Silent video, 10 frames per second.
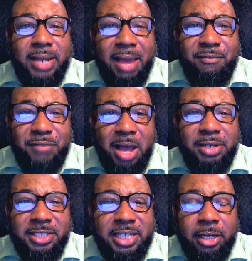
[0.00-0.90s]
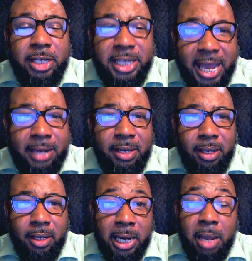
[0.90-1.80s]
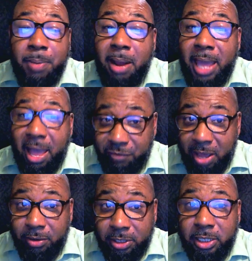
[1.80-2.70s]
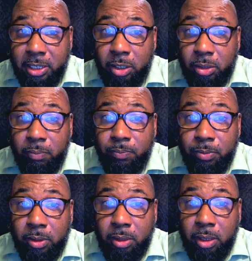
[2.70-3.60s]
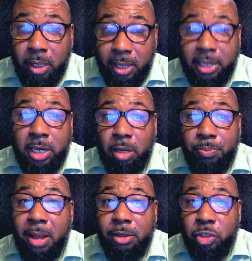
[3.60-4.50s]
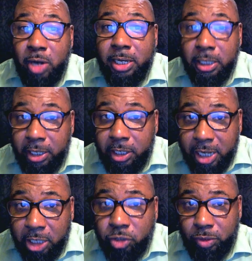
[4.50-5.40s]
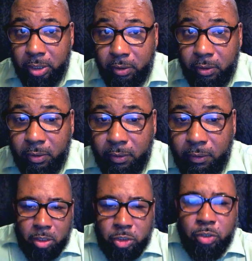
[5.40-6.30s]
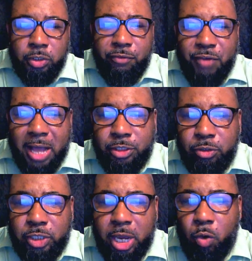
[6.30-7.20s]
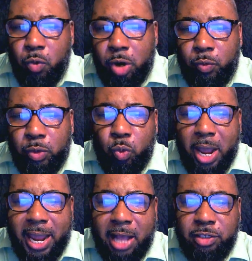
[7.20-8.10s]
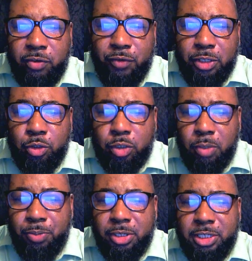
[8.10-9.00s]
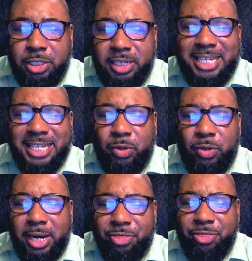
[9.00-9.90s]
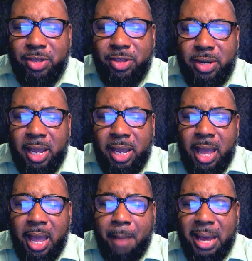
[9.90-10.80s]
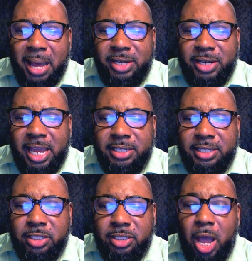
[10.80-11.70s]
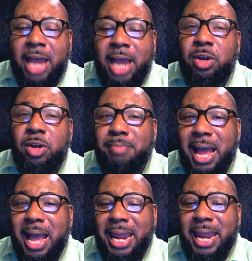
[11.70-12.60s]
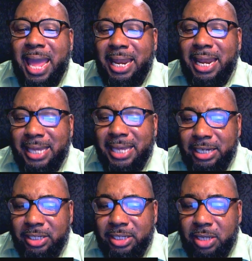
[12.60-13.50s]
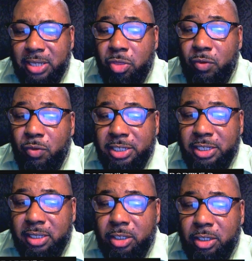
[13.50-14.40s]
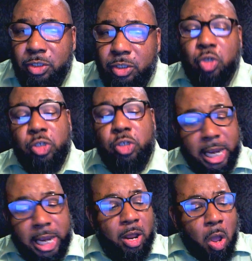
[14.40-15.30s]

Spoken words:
haven't found this killer yet, and they probably have found this killer, and that killer probably tried to leave the country. Tuesday, Fox News Channel worked with White House officials to push a discredited theory about the case to undermine allegations of the Russian collusion. So you're saying